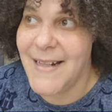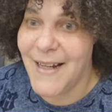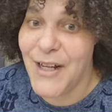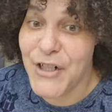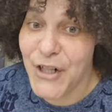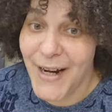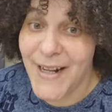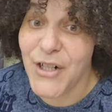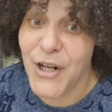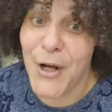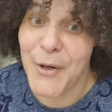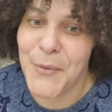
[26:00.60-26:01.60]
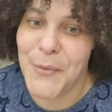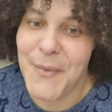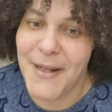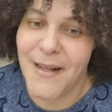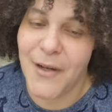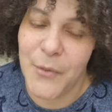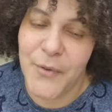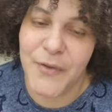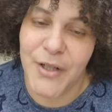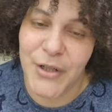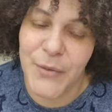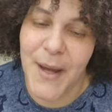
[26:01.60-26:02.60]
a giant dog will be
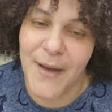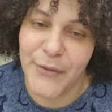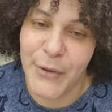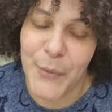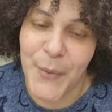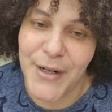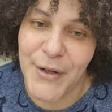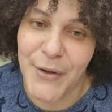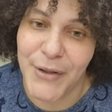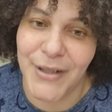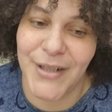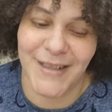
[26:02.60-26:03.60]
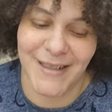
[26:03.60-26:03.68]
equivalent to having a one year old.